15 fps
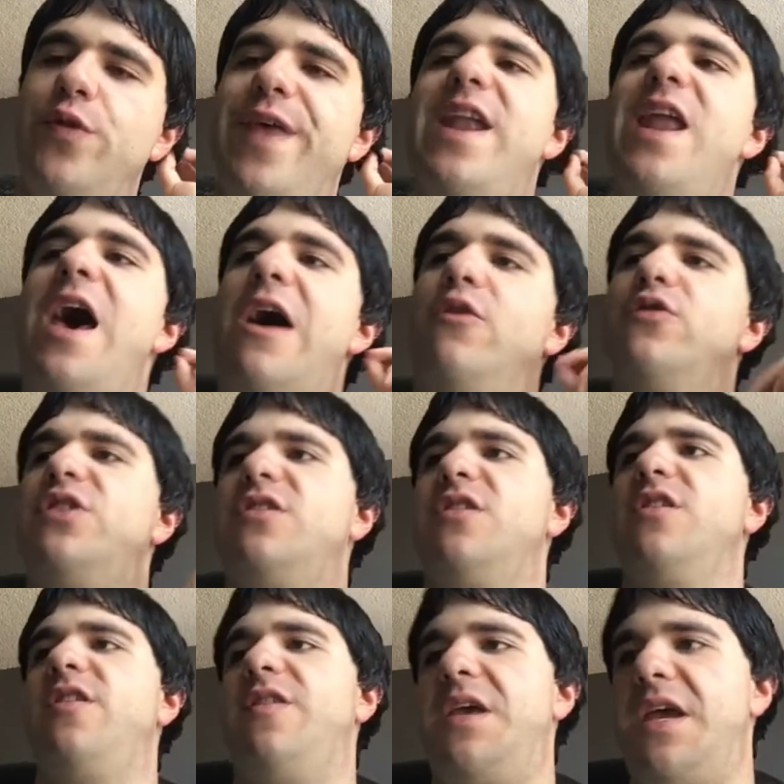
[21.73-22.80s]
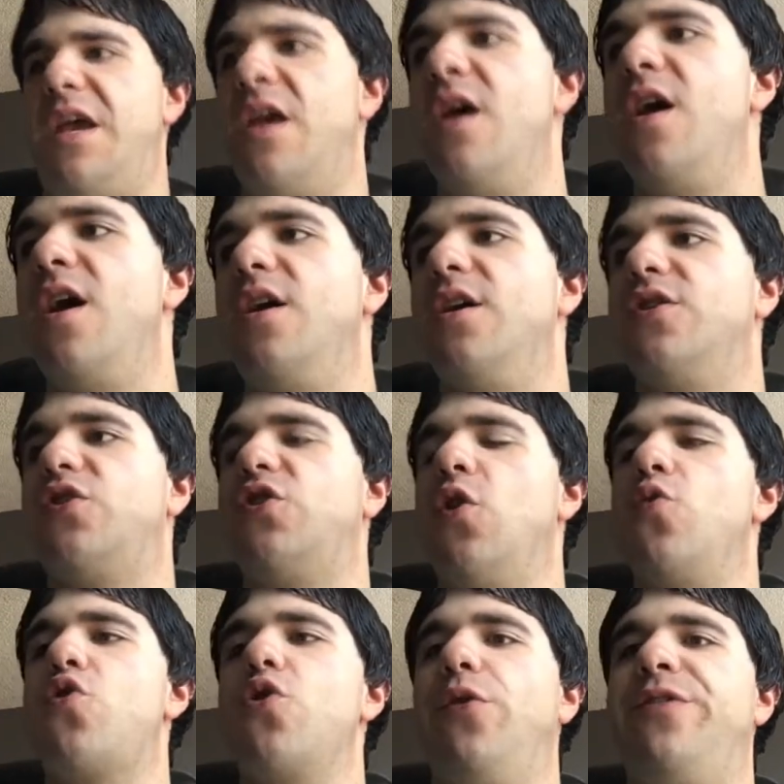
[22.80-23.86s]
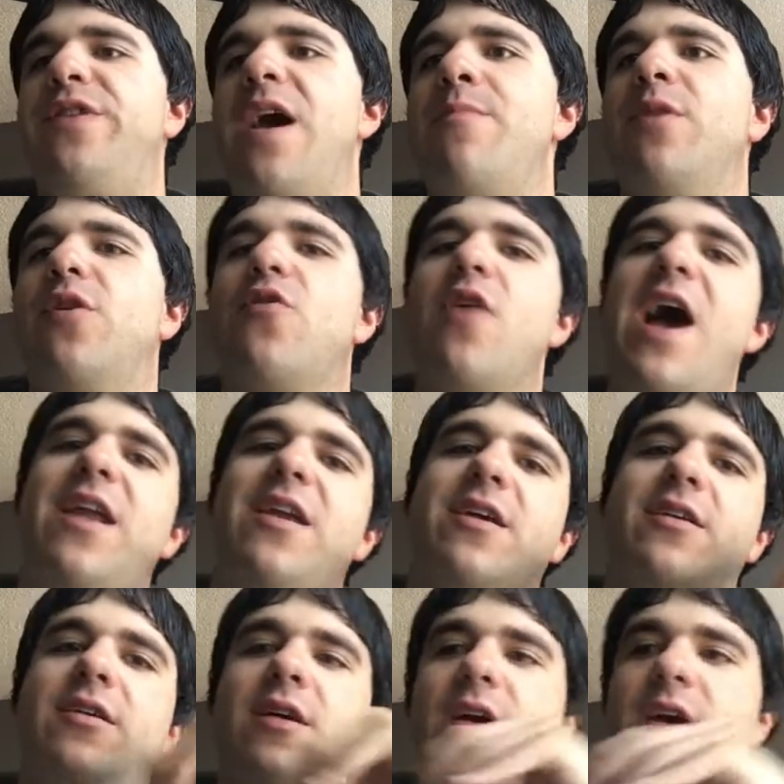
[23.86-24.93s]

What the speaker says: that ousted the social democratic